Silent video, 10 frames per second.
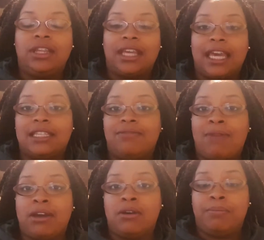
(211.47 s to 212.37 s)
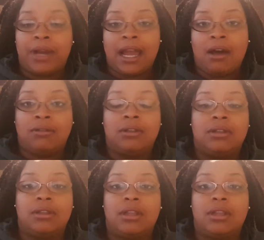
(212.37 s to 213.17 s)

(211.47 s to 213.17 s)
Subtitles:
in the case of Michael Brown,